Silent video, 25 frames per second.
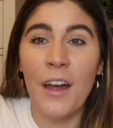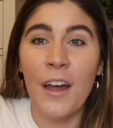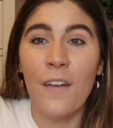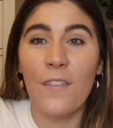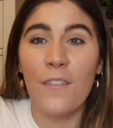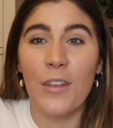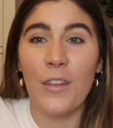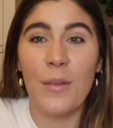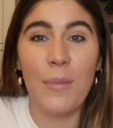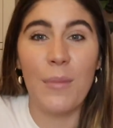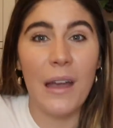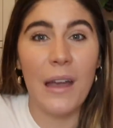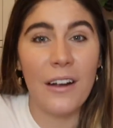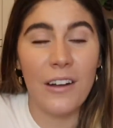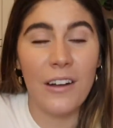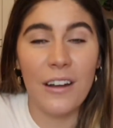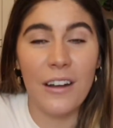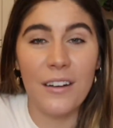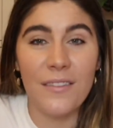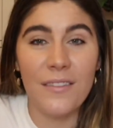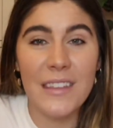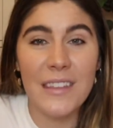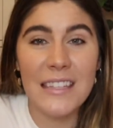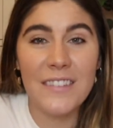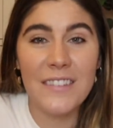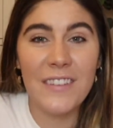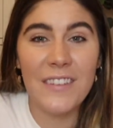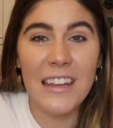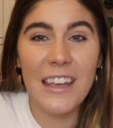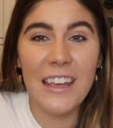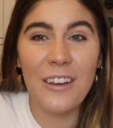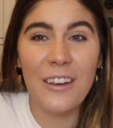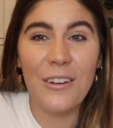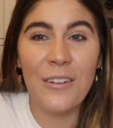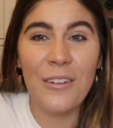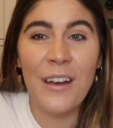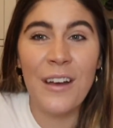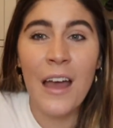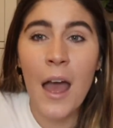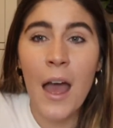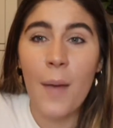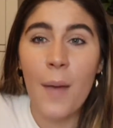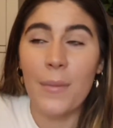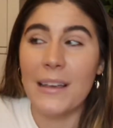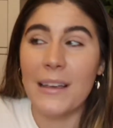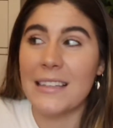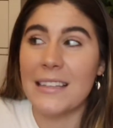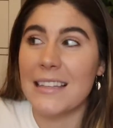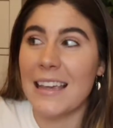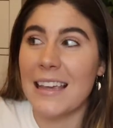for the background of this video
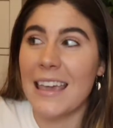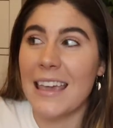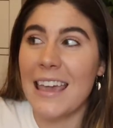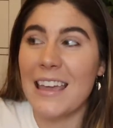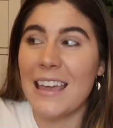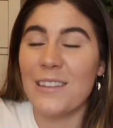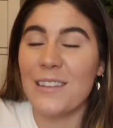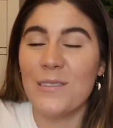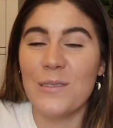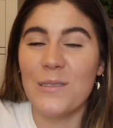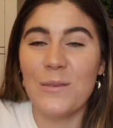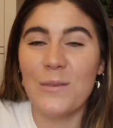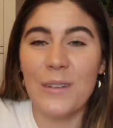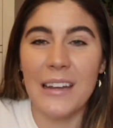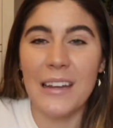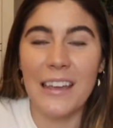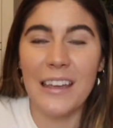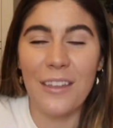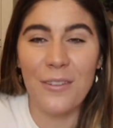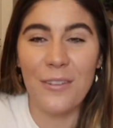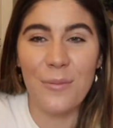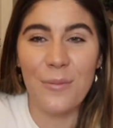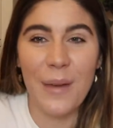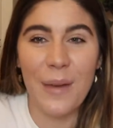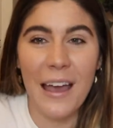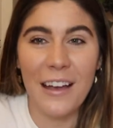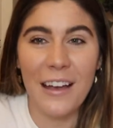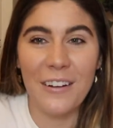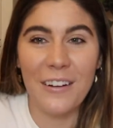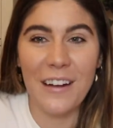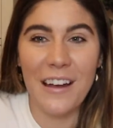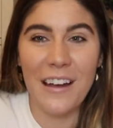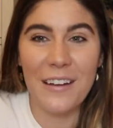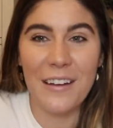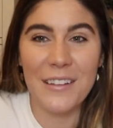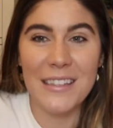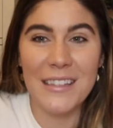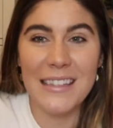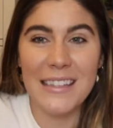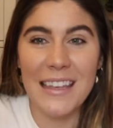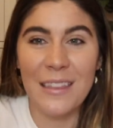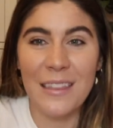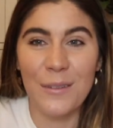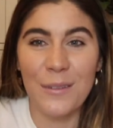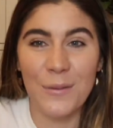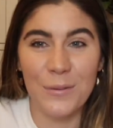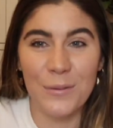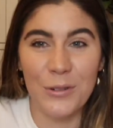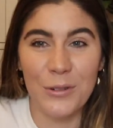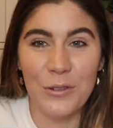because I can't do any other backgrounds in
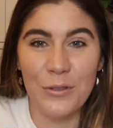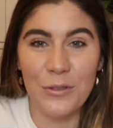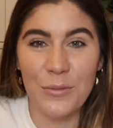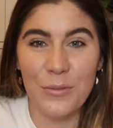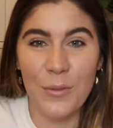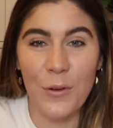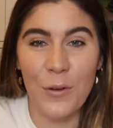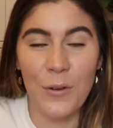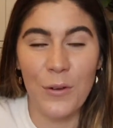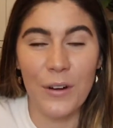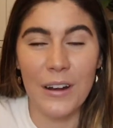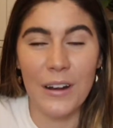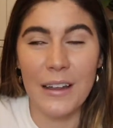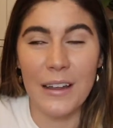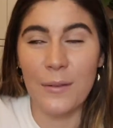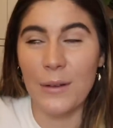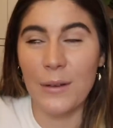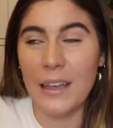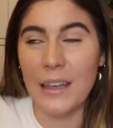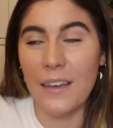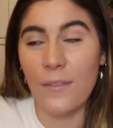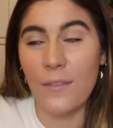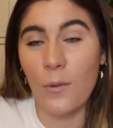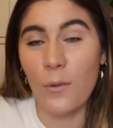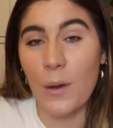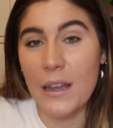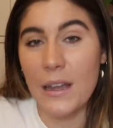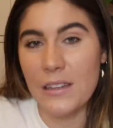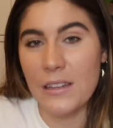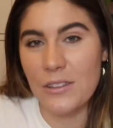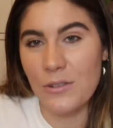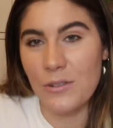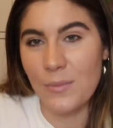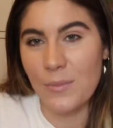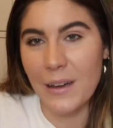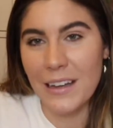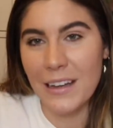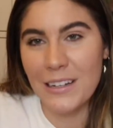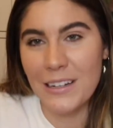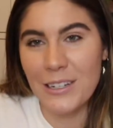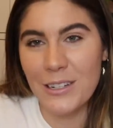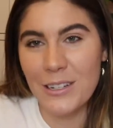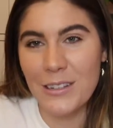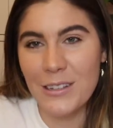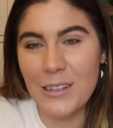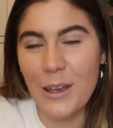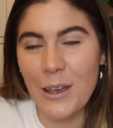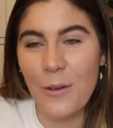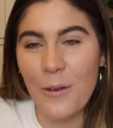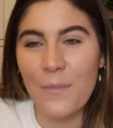the room or it would give away too much.
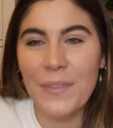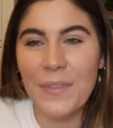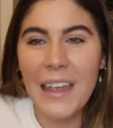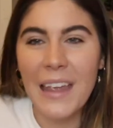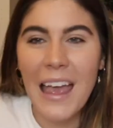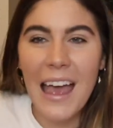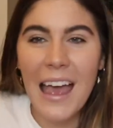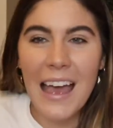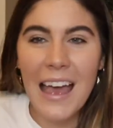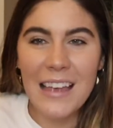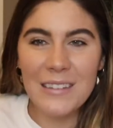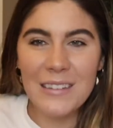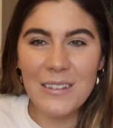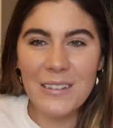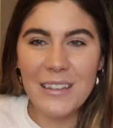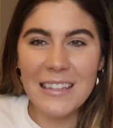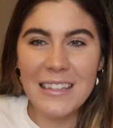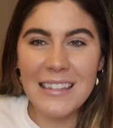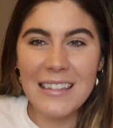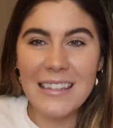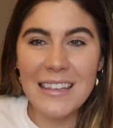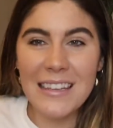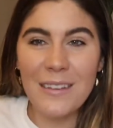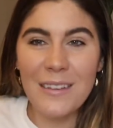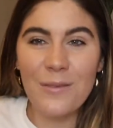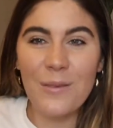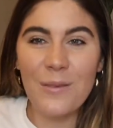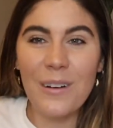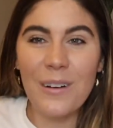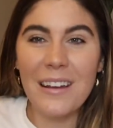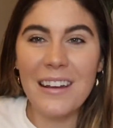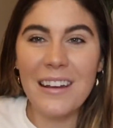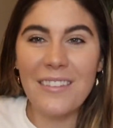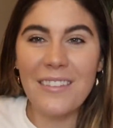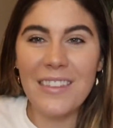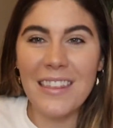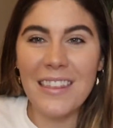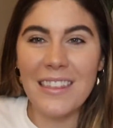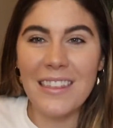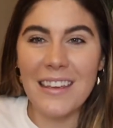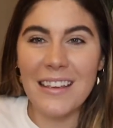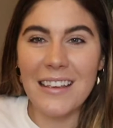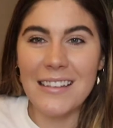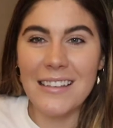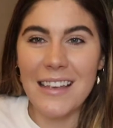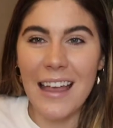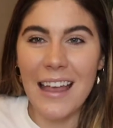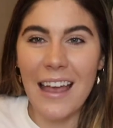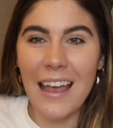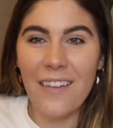So as you can see, one of the
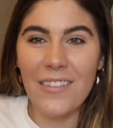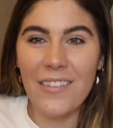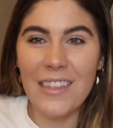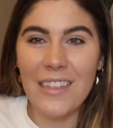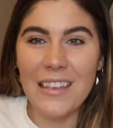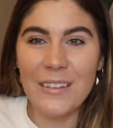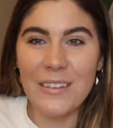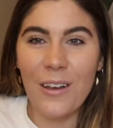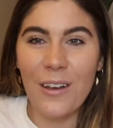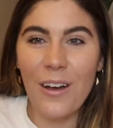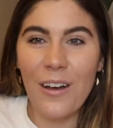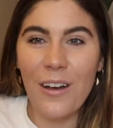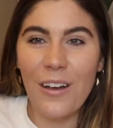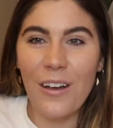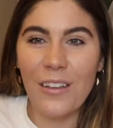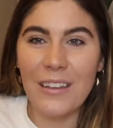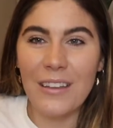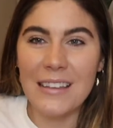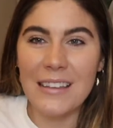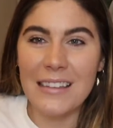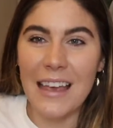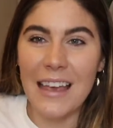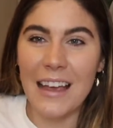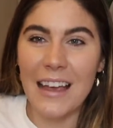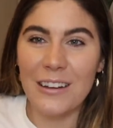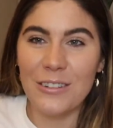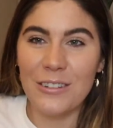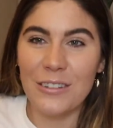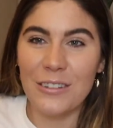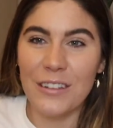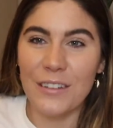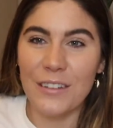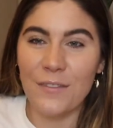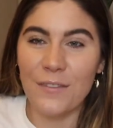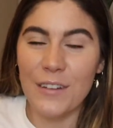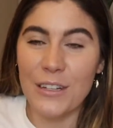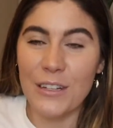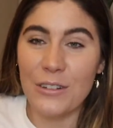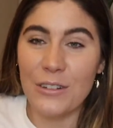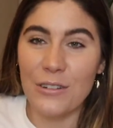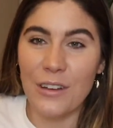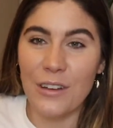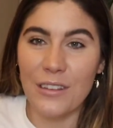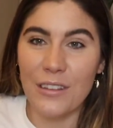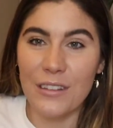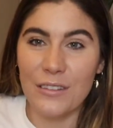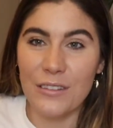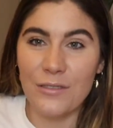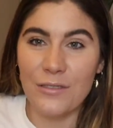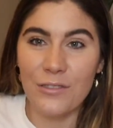things I have in this haul is actually featured
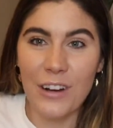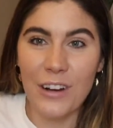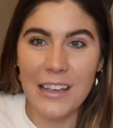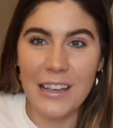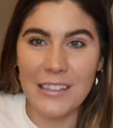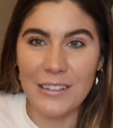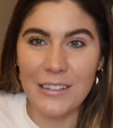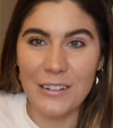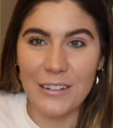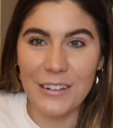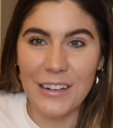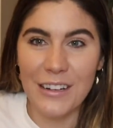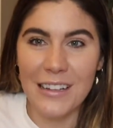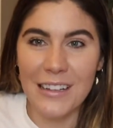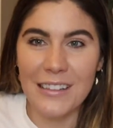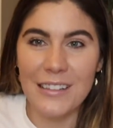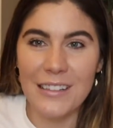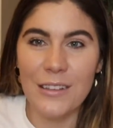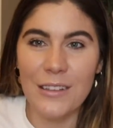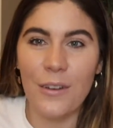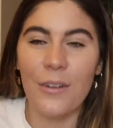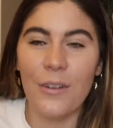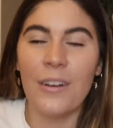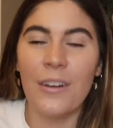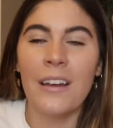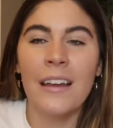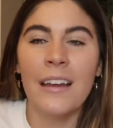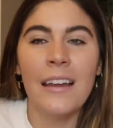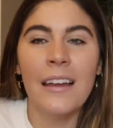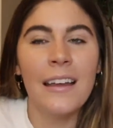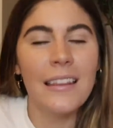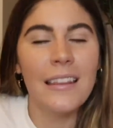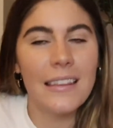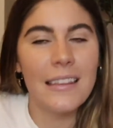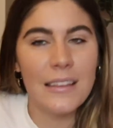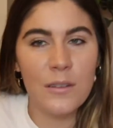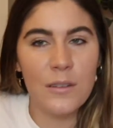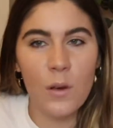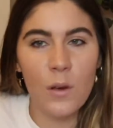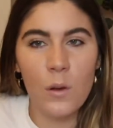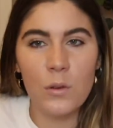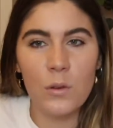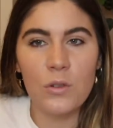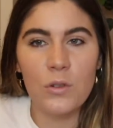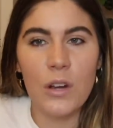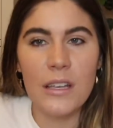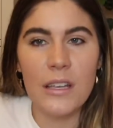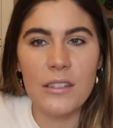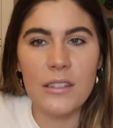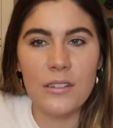on this dresser, and so this whole
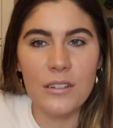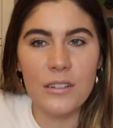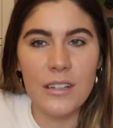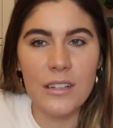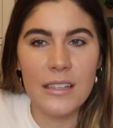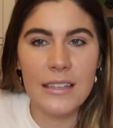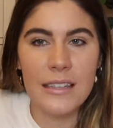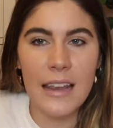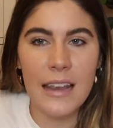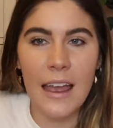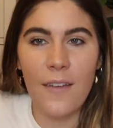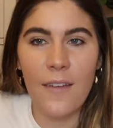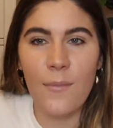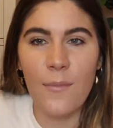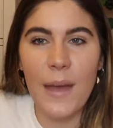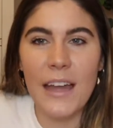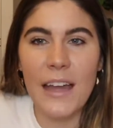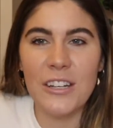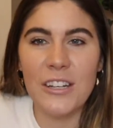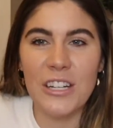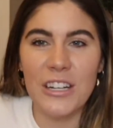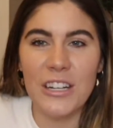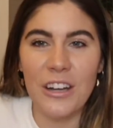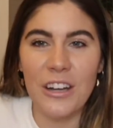dresser doesn't have matching